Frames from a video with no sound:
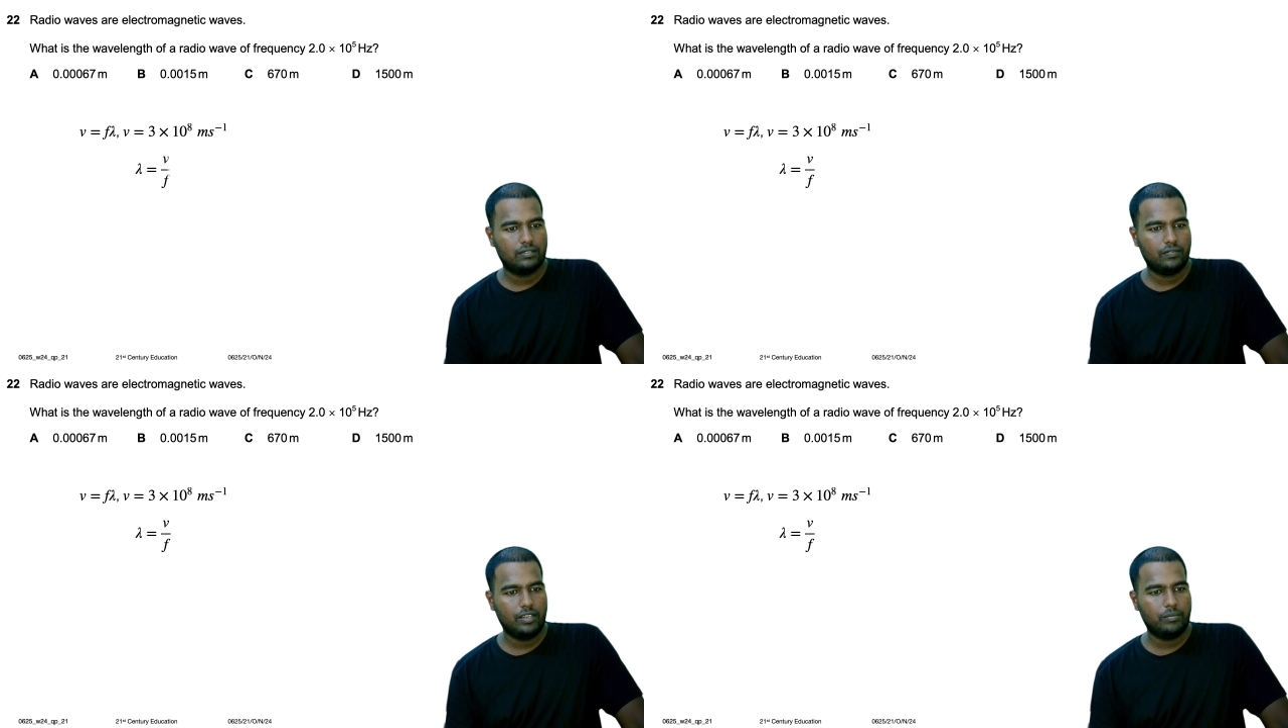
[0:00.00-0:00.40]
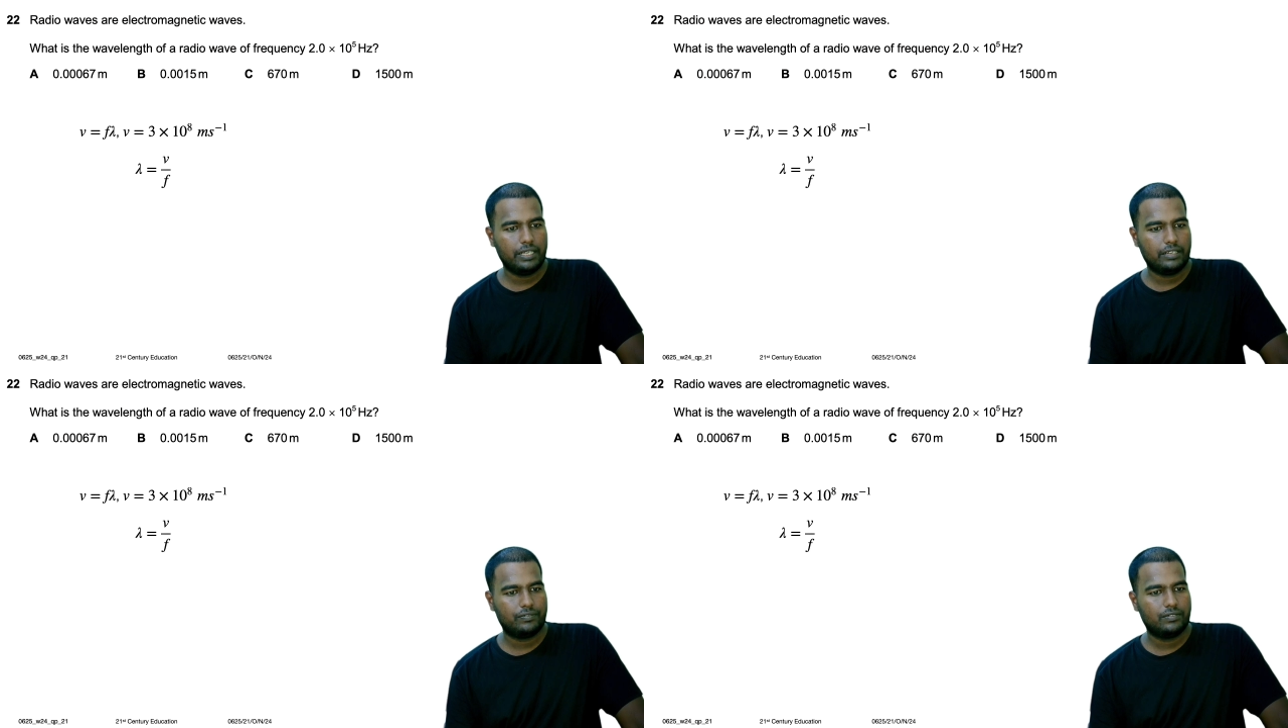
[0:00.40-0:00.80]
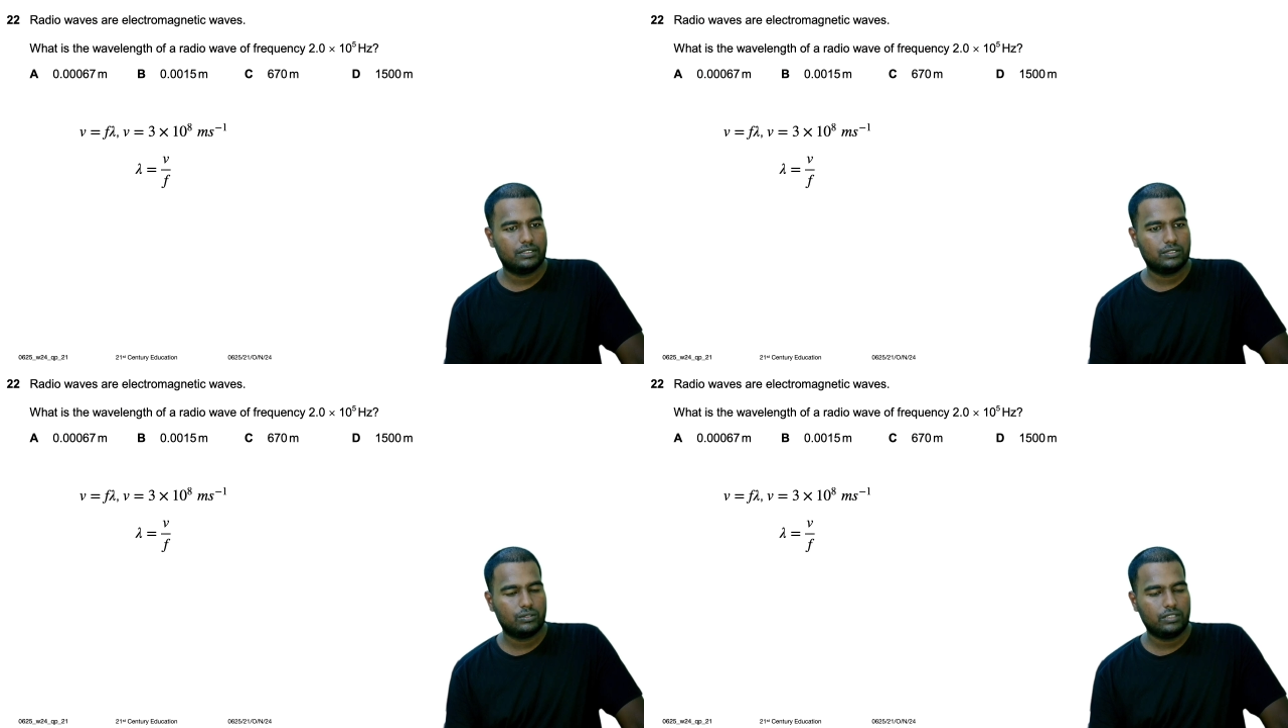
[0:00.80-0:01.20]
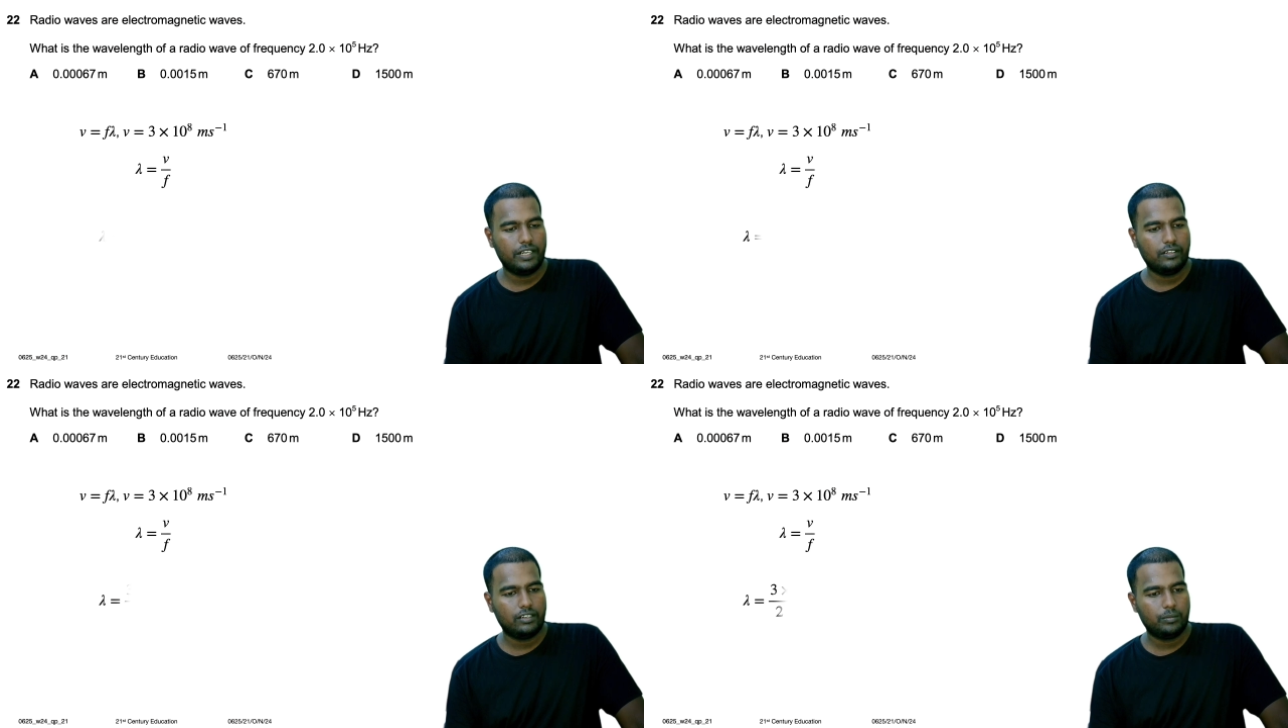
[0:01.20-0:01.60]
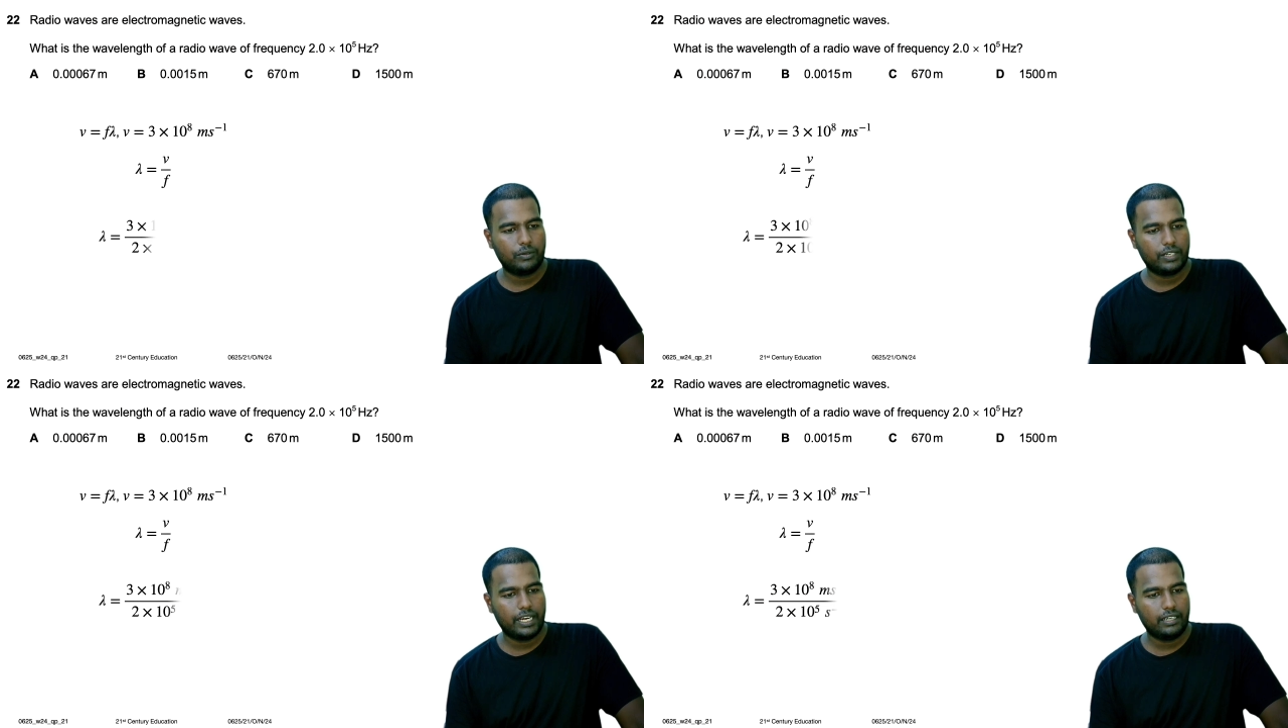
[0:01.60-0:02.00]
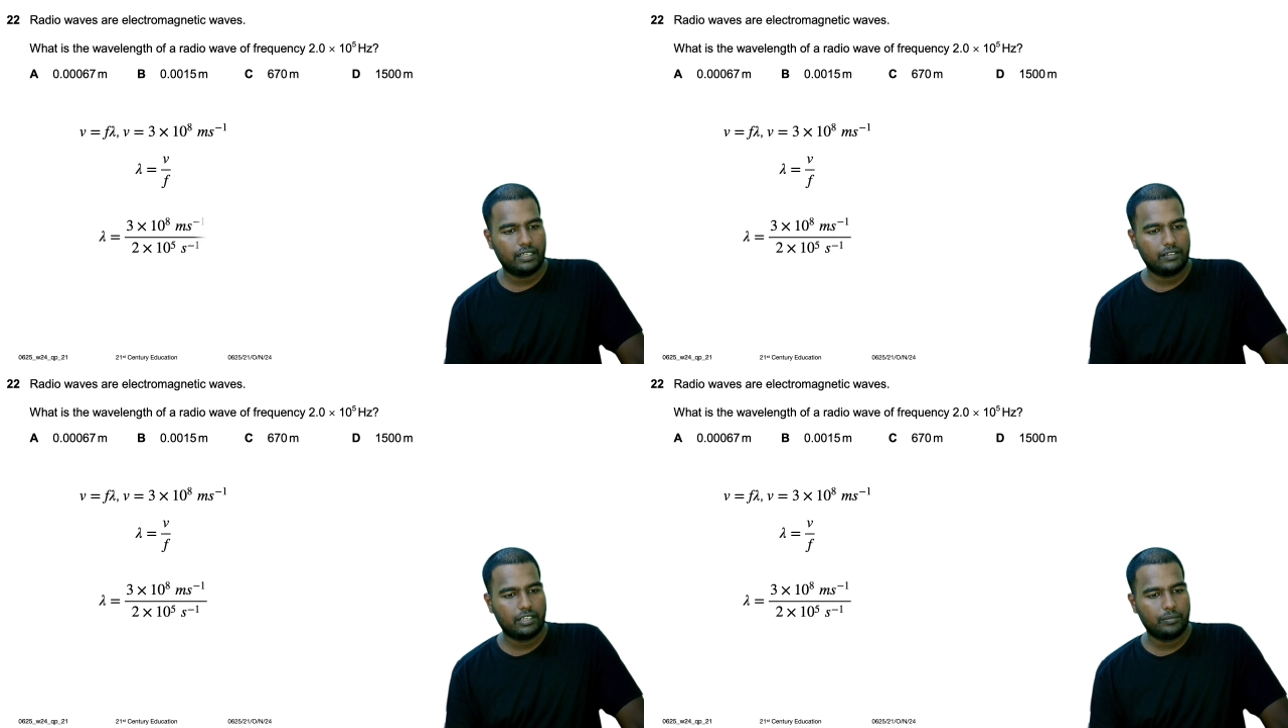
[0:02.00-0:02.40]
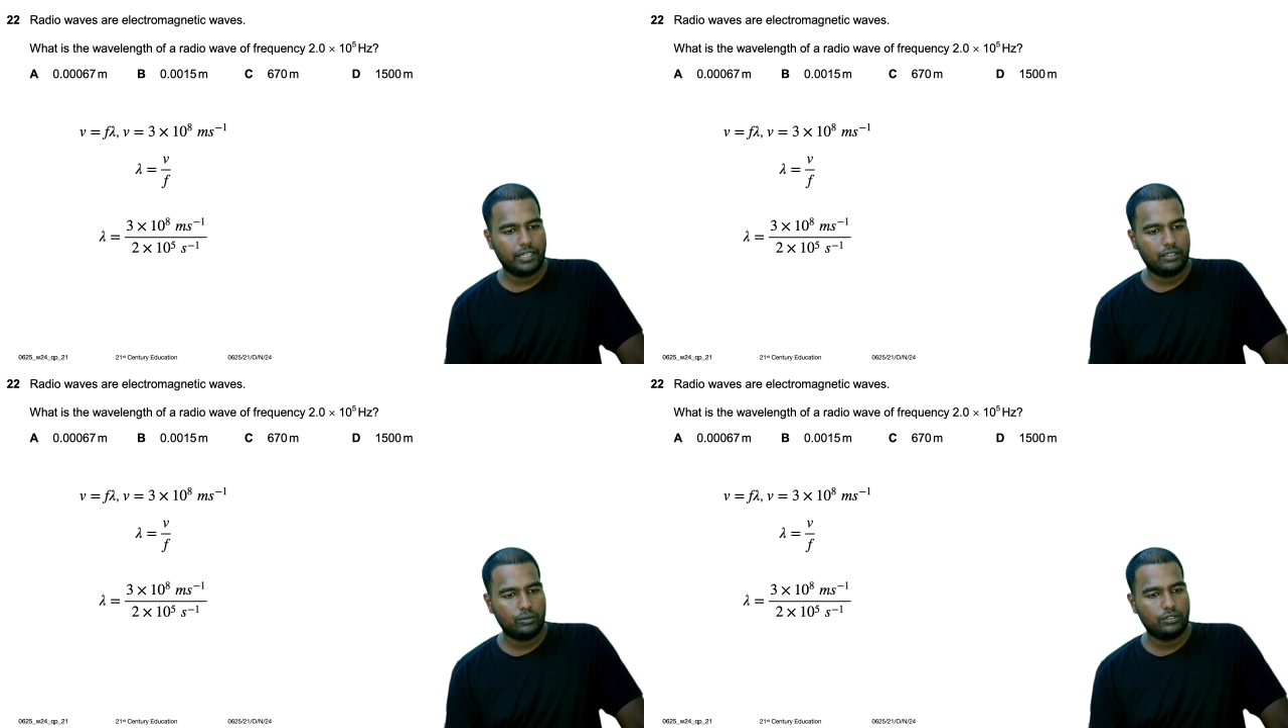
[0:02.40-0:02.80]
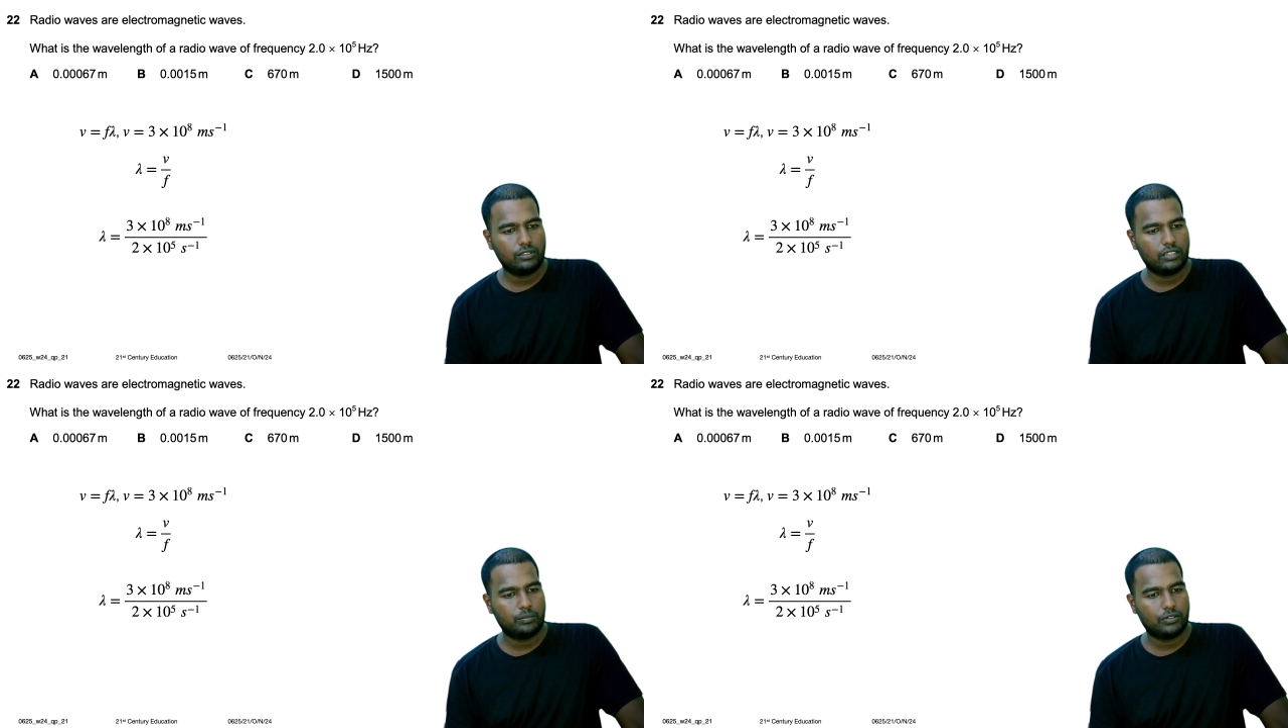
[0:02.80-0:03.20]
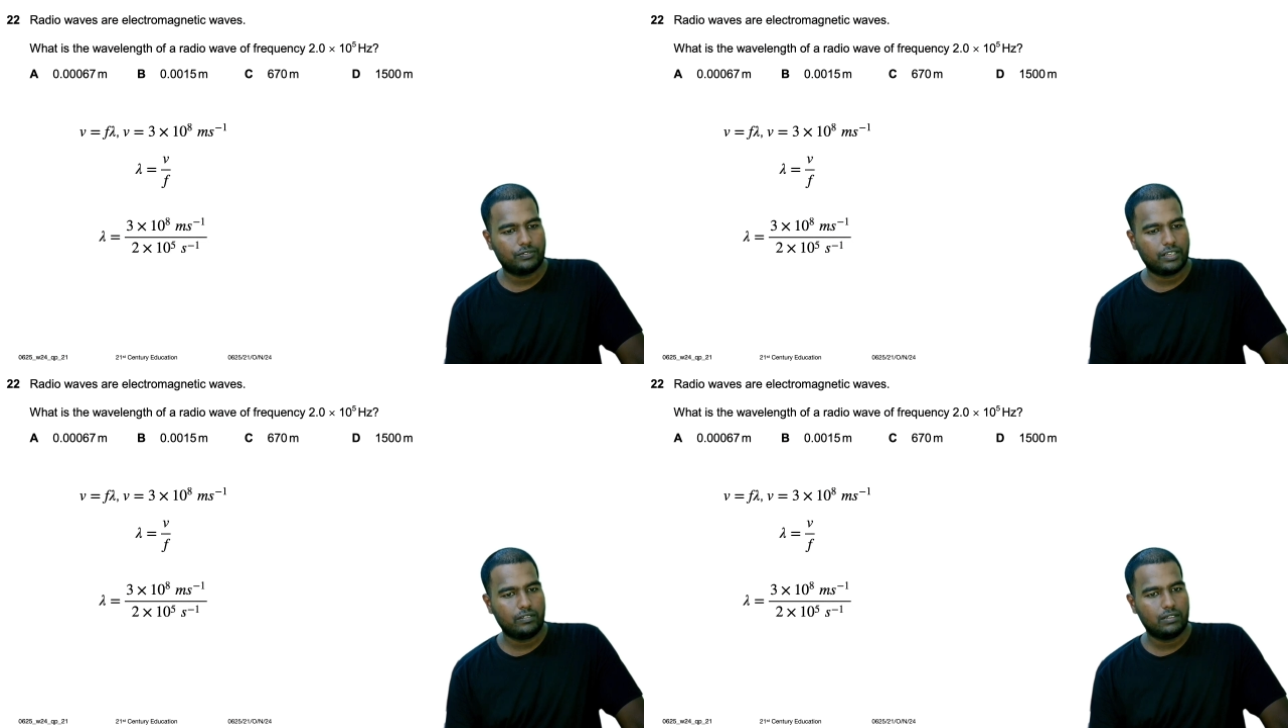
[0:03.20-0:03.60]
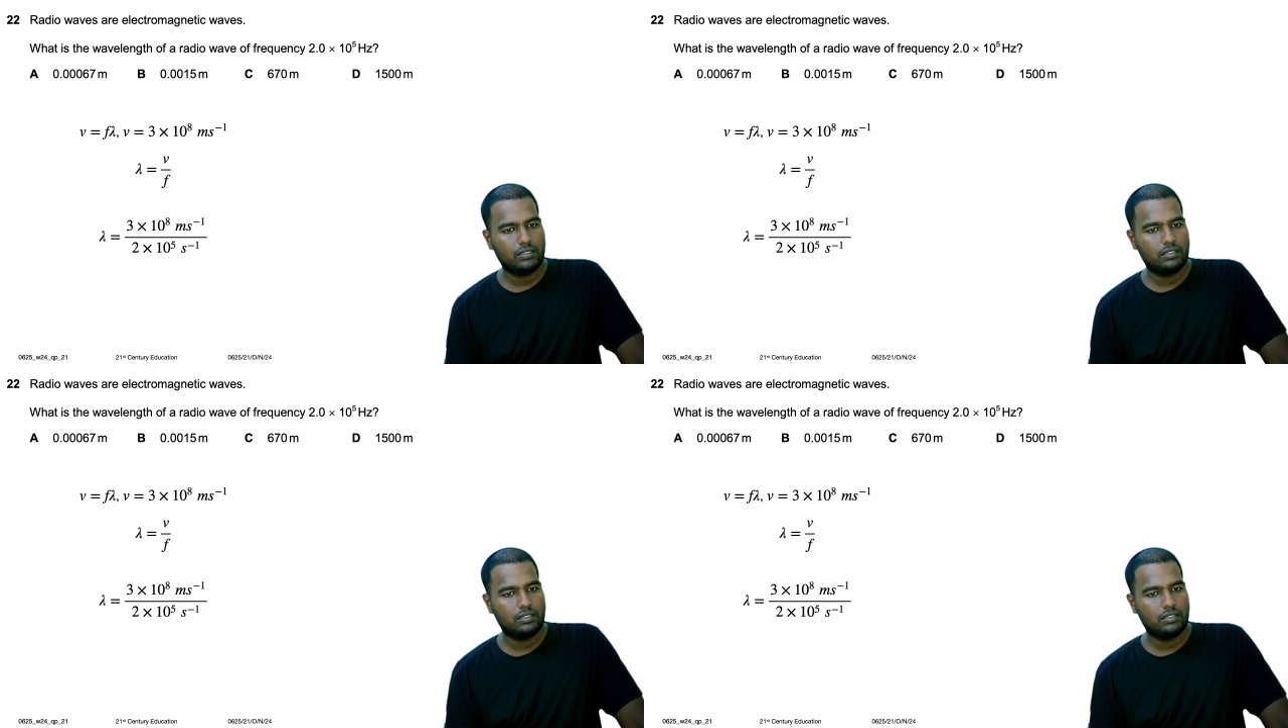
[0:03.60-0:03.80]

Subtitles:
V by f. So 3 into 10 power 8 divided by 2 into 10 power 5